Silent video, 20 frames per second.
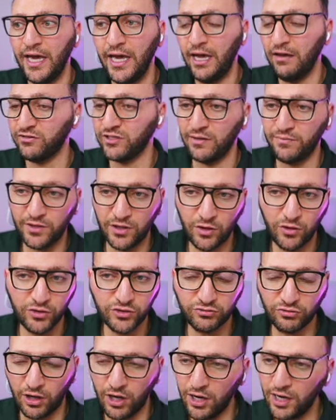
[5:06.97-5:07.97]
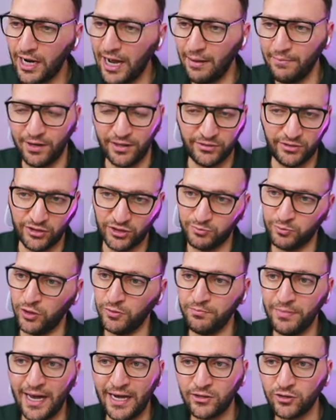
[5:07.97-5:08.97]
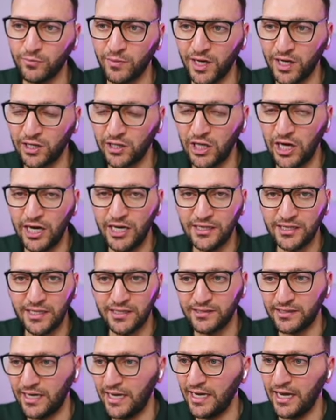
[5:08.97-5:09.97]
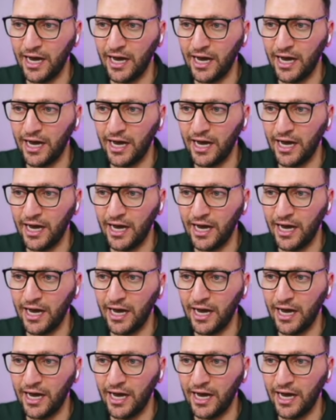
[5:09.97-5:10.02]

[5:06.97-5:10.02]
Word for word: If something goes wrong, I'm going to respond back to my client and say